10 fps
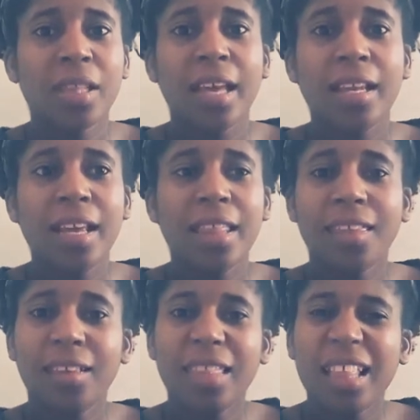that
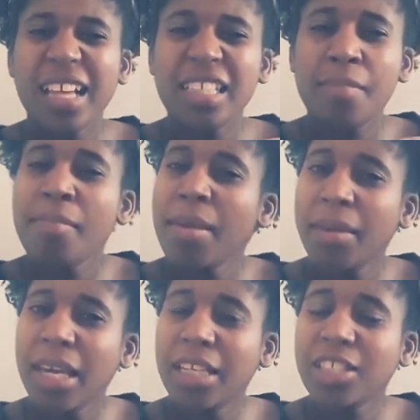they like to
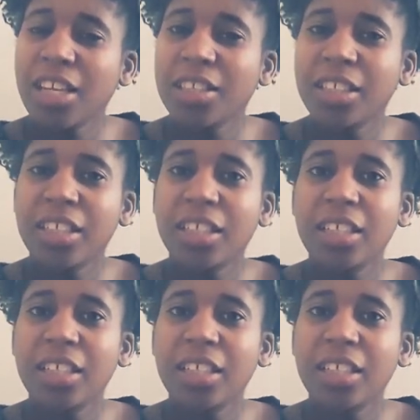mimic each other.